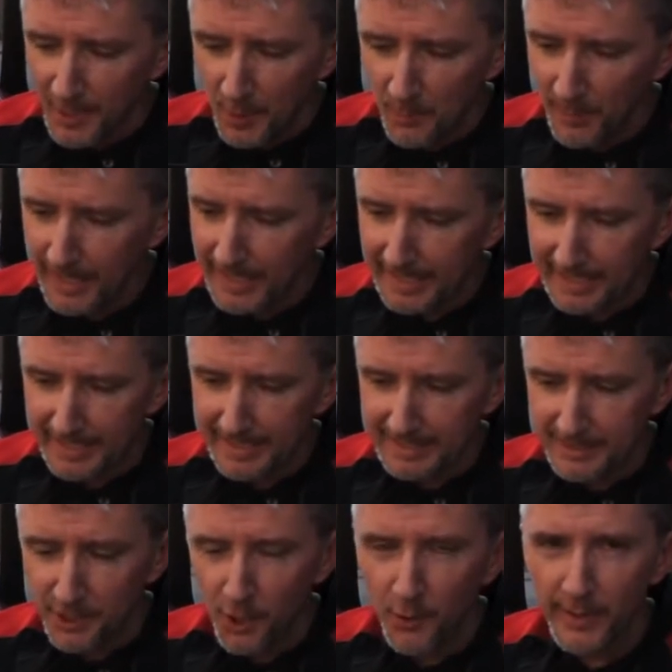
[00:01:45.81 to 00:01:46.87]
but
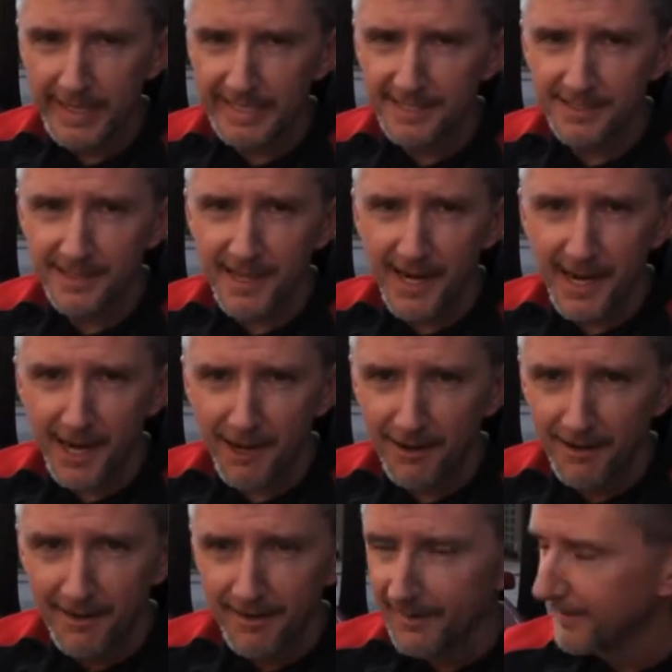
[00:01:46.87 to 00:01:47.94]
knowing it's there
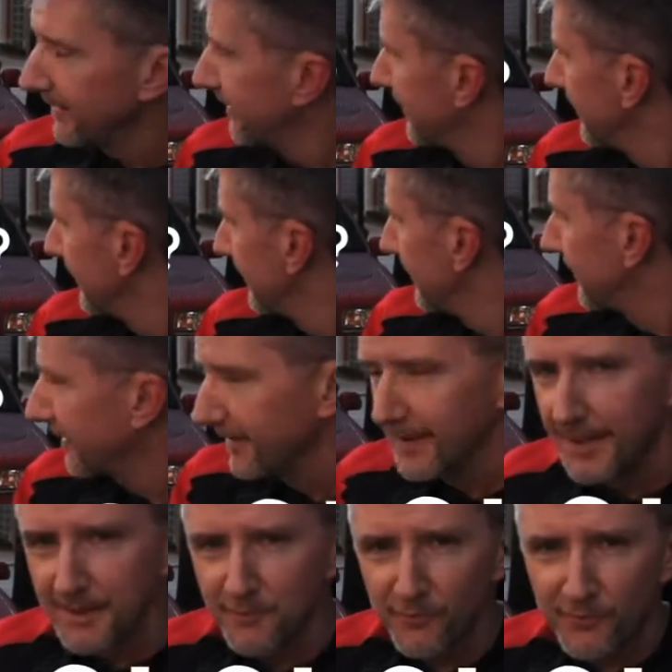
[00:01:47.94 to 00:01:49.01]

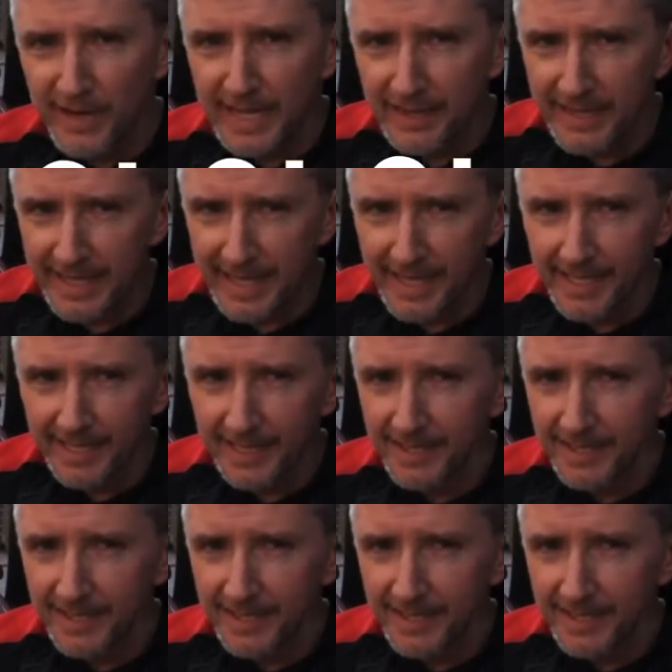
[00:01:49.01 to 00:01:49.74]
and feeling it,